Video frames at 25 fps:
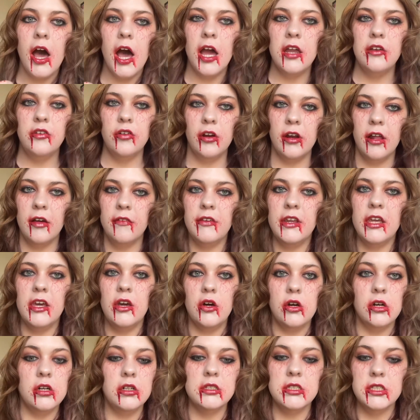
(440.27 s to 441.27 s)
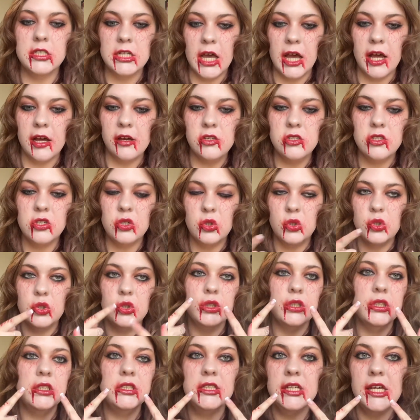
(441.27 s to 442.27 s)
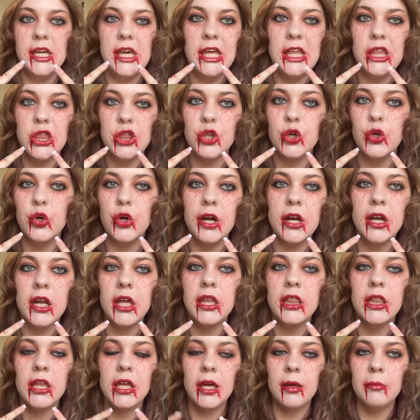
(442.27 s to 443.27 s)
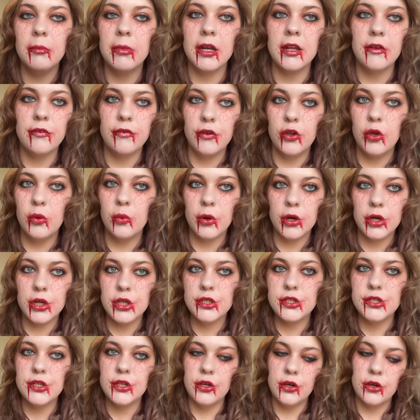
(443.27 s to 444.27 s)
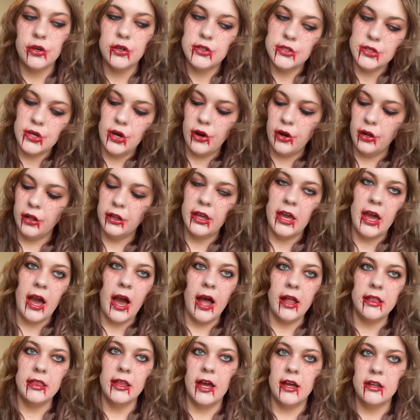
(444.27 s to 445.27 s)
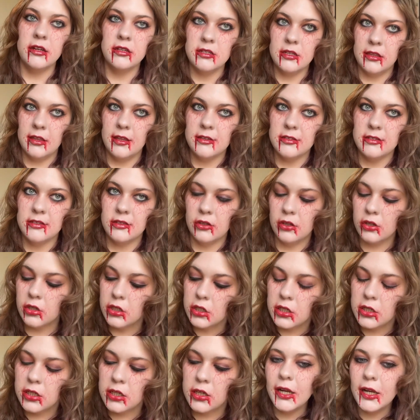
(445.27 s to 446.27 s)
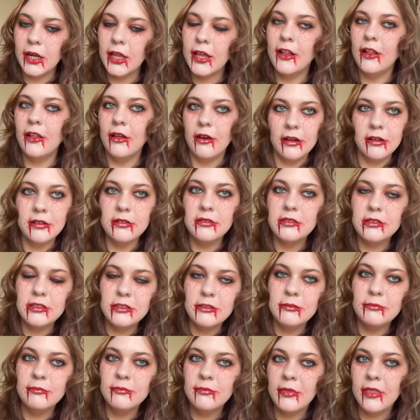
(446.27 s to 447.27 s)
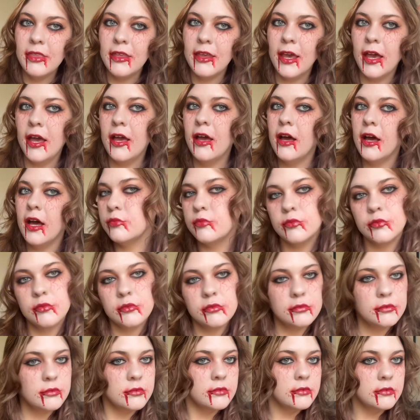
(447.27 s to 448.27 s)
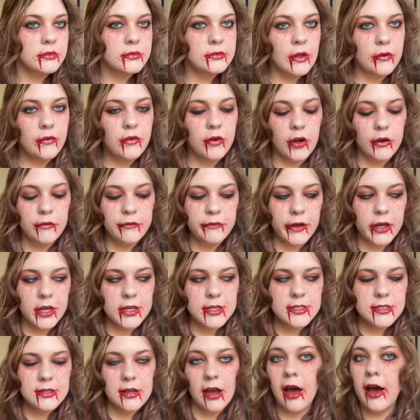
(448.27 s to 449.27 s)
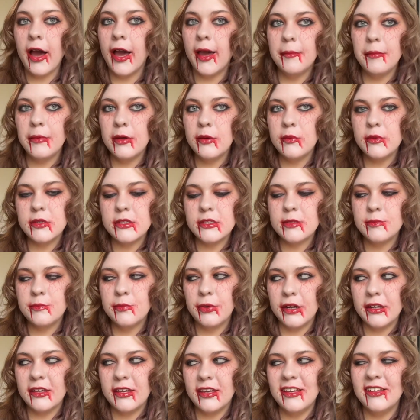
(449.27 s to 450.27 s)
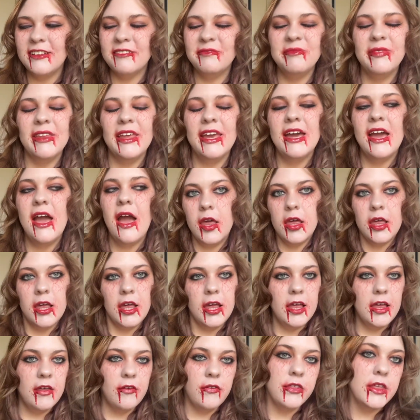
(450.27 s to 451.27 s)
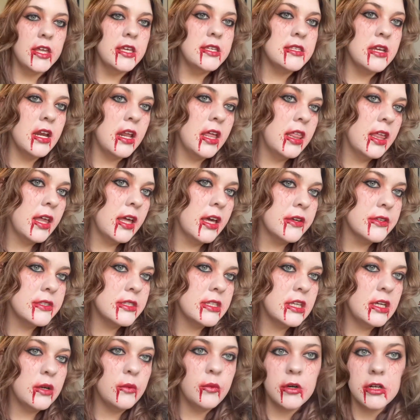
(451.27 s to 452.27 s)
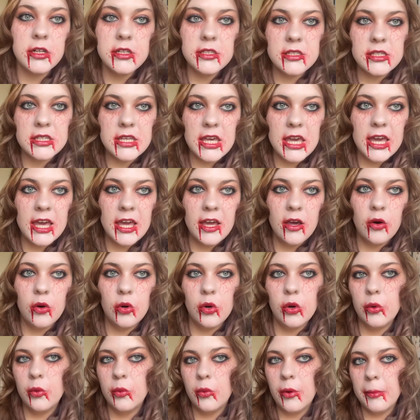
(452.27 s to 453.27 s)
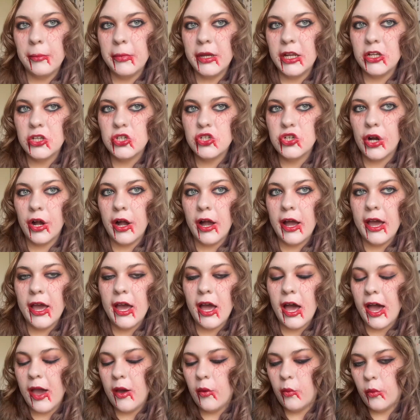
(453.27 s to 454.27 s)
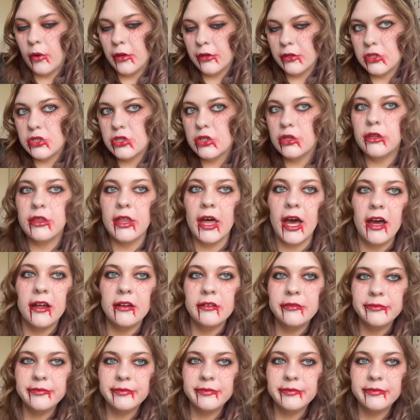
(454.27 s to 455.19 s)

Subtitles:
I don't have any contacts or teeth or anything, but if you wanted to, you could totally add that to this look. Pretty close. For a first time, it was pretty good. If there's anything else that you want to see or want me to try, I will do that.